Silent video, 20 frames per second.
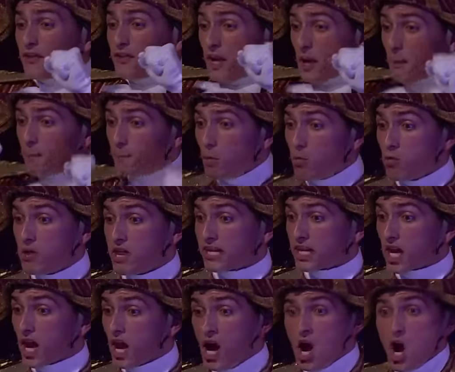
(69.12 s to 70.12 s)
mouth little a
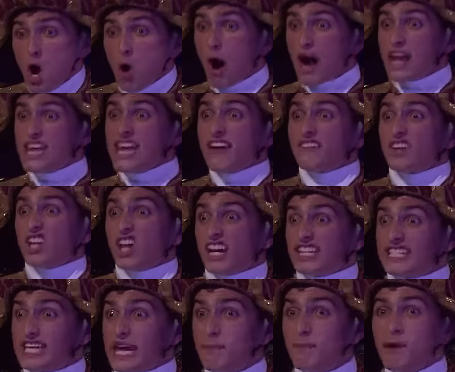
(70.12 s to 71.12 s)
bootlicker. Oh, I never
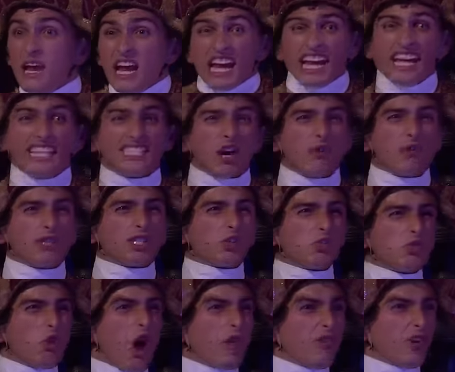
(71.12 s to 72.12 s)
liked him. He's
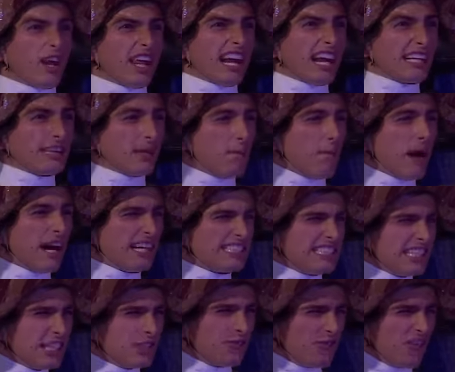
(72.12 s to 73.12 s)
always groveling at the
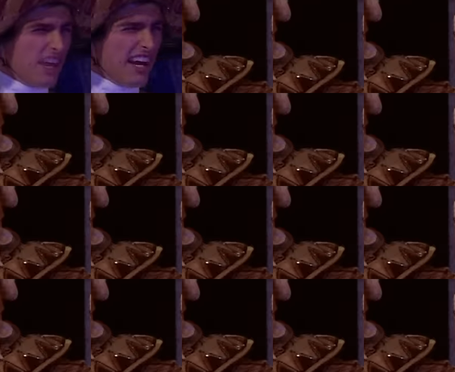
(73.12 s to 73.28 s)
master's